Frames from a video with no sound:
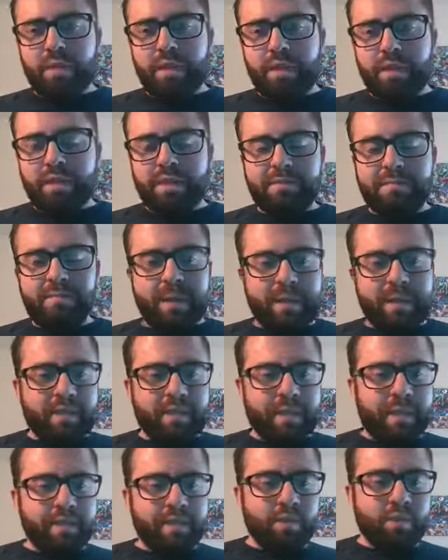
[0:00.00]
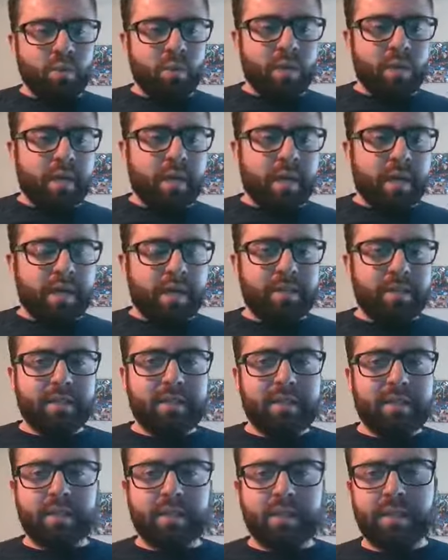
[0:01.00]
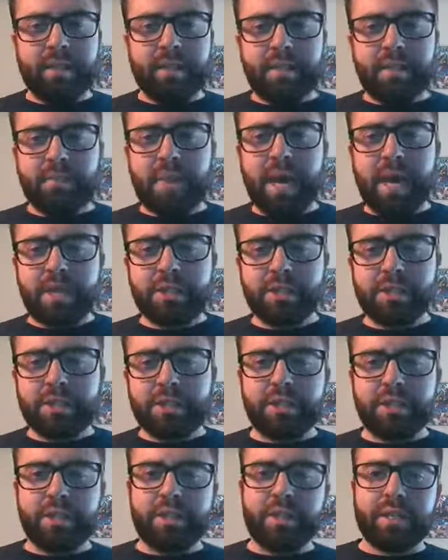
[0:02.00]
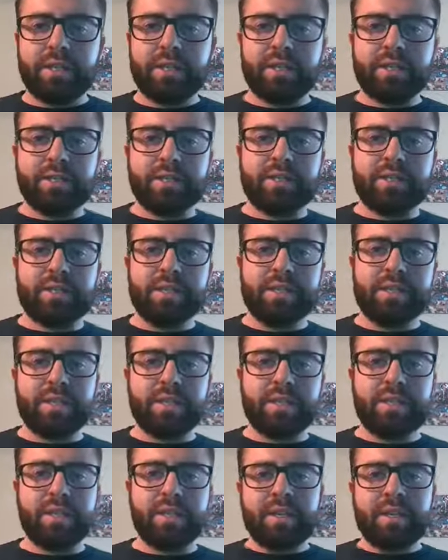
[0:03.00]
one of the events I got to work on uh, this past year is the